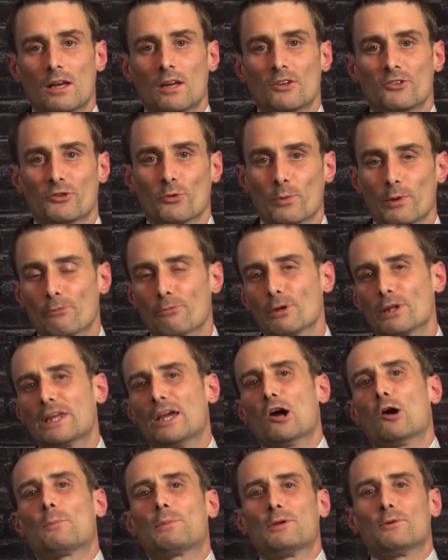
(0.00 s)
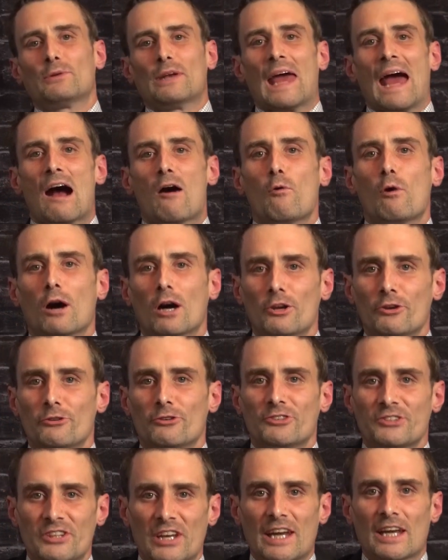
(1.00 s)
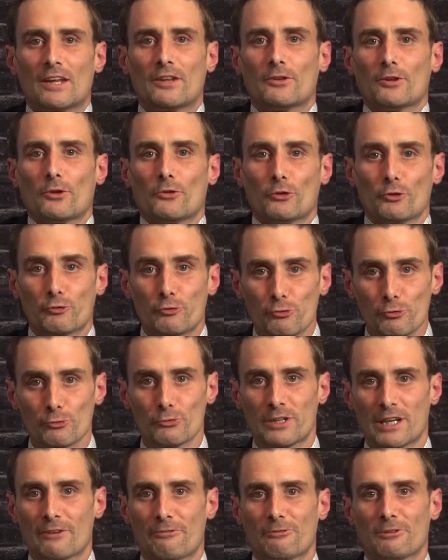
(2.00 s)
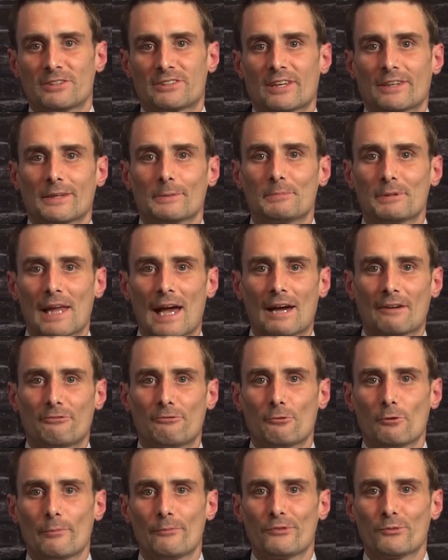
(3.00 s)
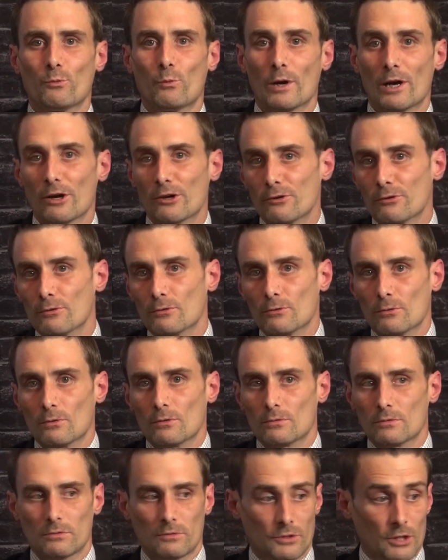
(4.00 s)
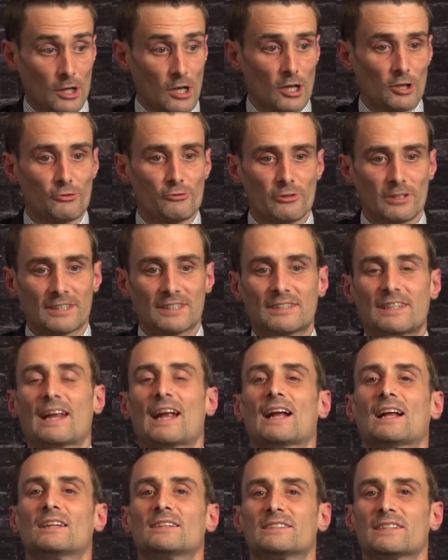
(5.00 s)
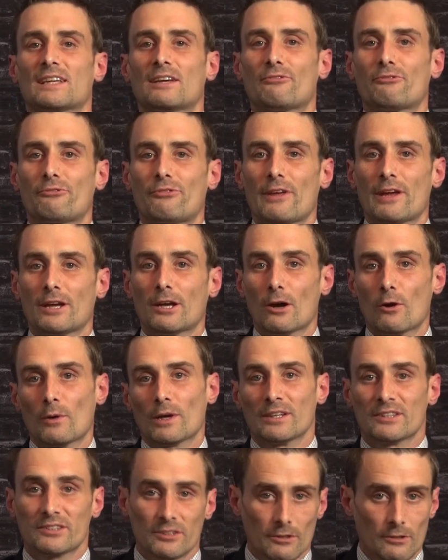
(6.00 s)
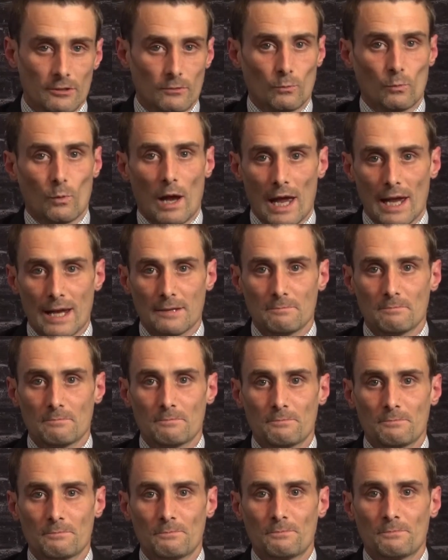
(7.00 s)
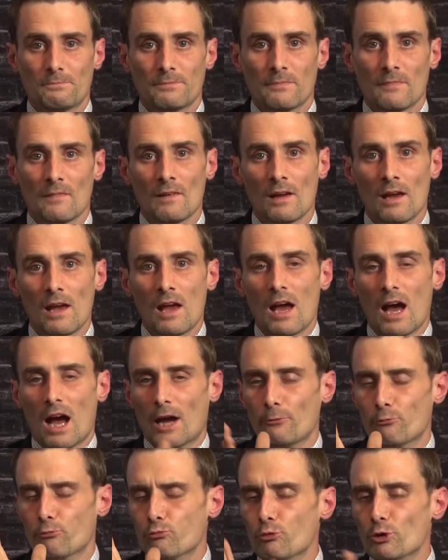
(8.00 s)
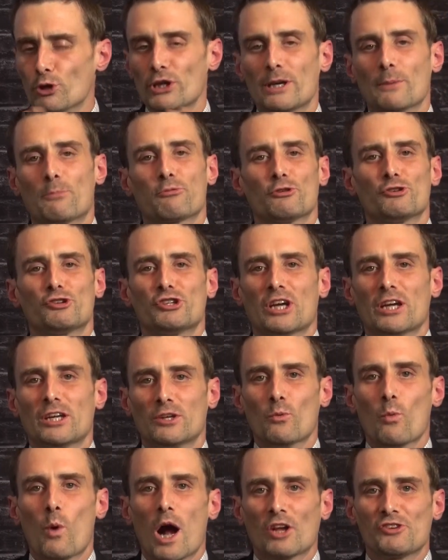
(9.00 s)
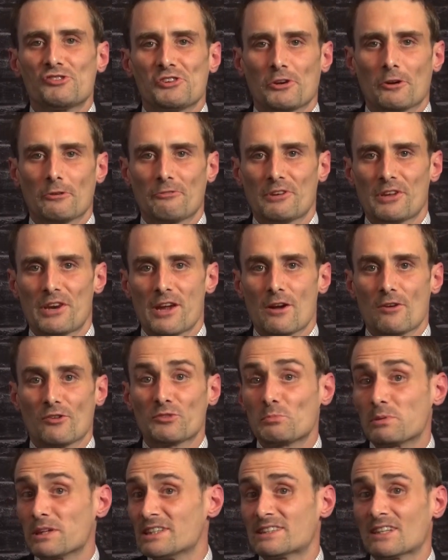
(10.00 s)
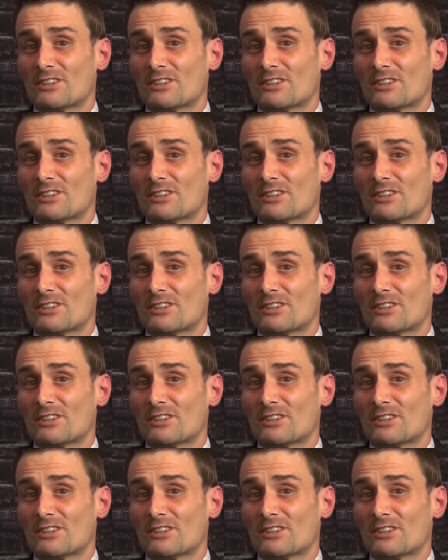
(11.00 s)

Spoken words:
So we really hope you now understand the true difference on the platforms, where the country stands if they go a certain way. I really appreciate you watching our videos. Please